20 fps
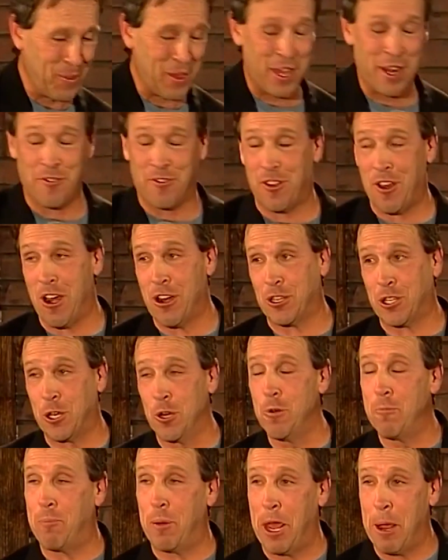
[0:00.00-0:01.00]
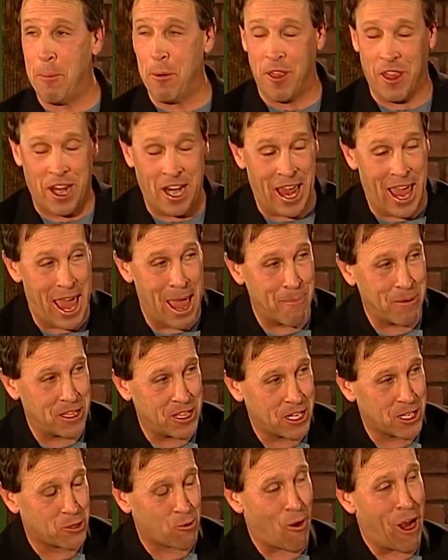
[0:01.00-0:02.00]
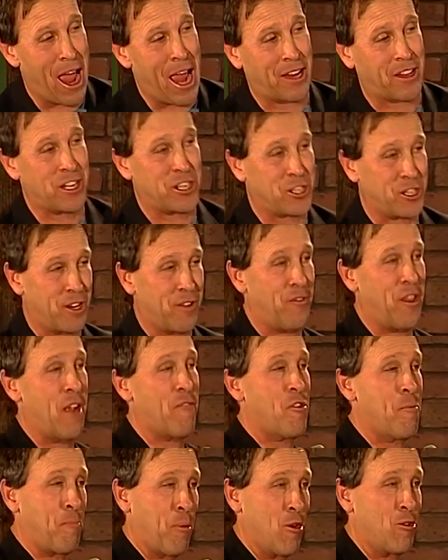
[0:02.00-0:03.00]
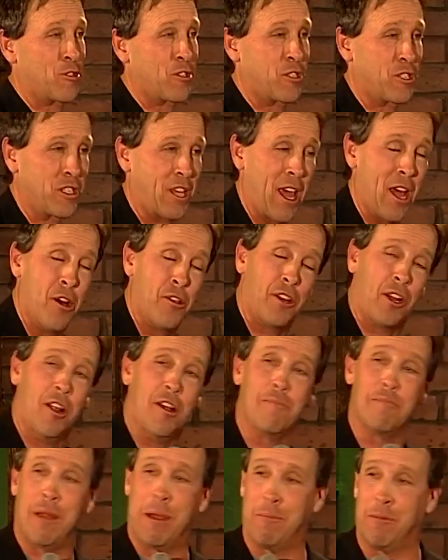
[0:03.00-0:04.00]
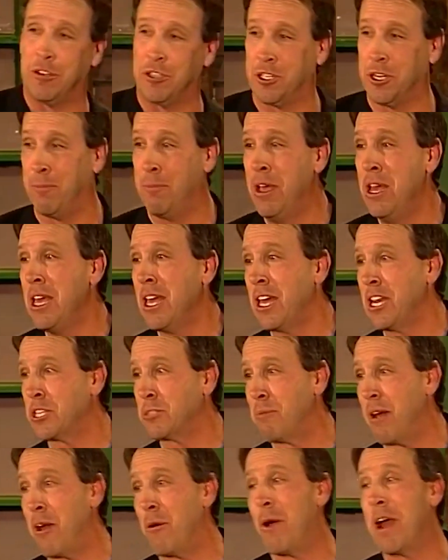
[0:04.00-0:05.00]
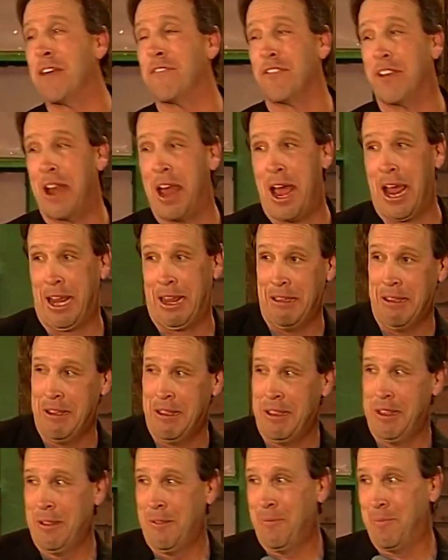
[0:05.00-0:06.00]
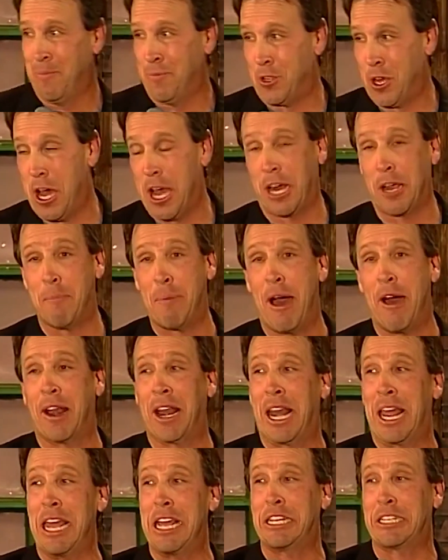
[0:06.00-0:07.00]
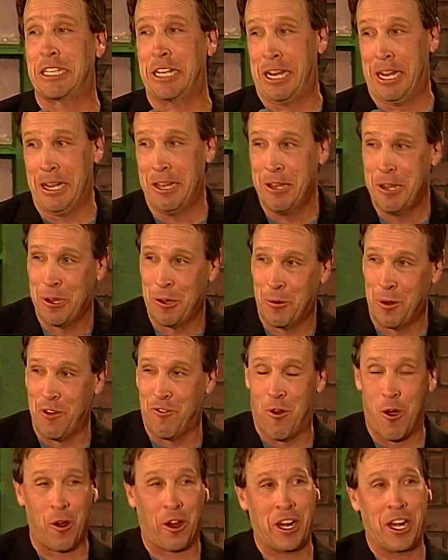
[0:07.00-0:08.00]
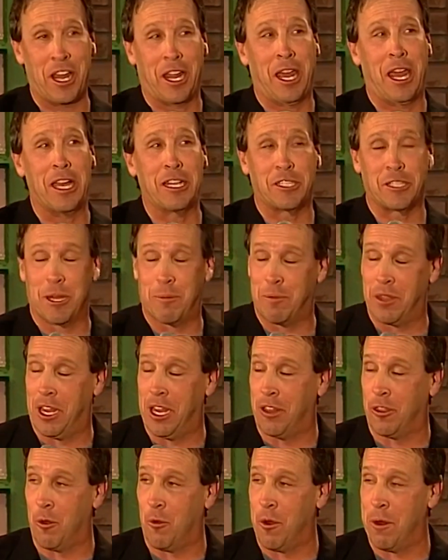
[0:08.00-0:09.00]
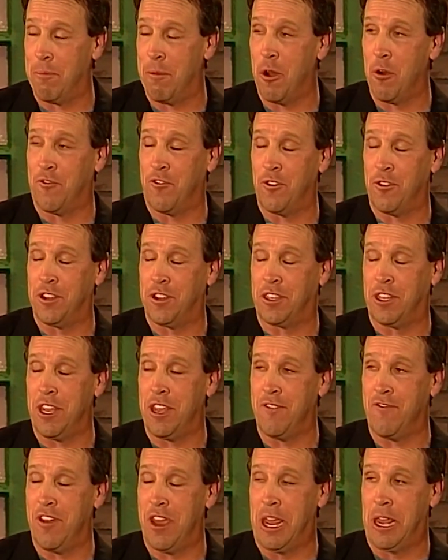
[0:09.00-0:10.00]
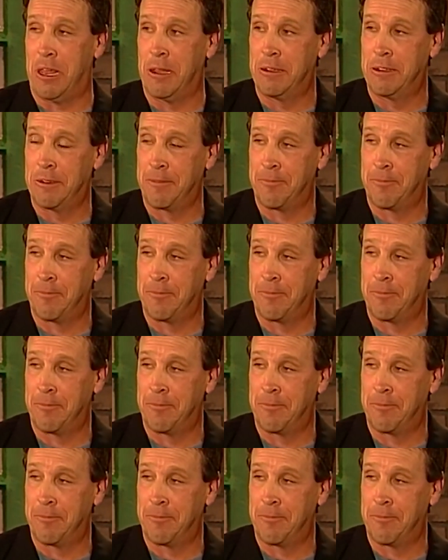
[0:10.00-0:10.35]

And if there are two people that inhabit this rock that should have never purchased a health club membership, it is my wife and I. Talk about lazy. We've woken the kids up to get the remote for the TV.